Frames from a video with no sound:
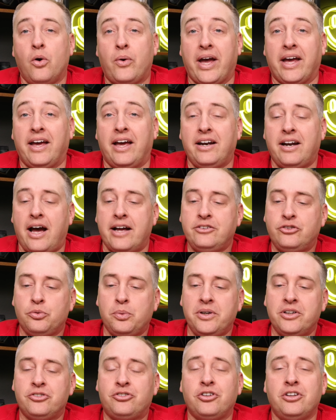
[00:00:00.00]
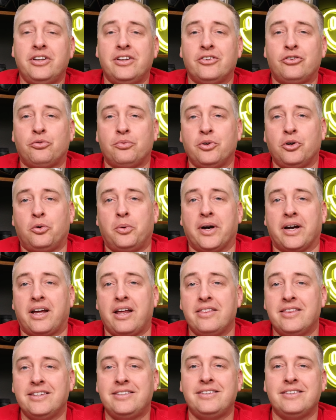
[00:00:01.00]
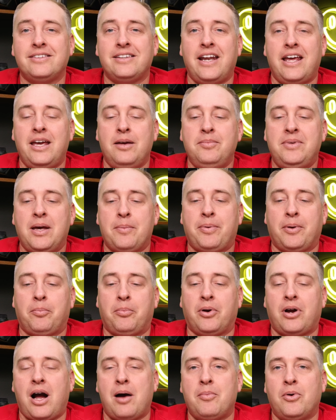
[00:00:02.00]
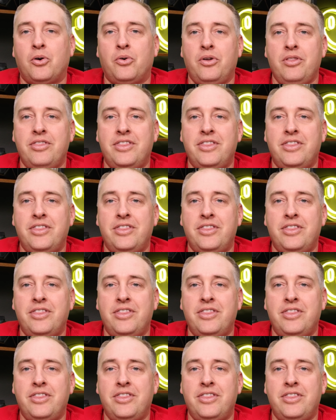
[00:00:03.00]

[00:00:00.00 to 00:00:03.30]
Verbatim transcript: Okay, and I just wanna show you this real quick. This is an AMD EPYC Bergamo.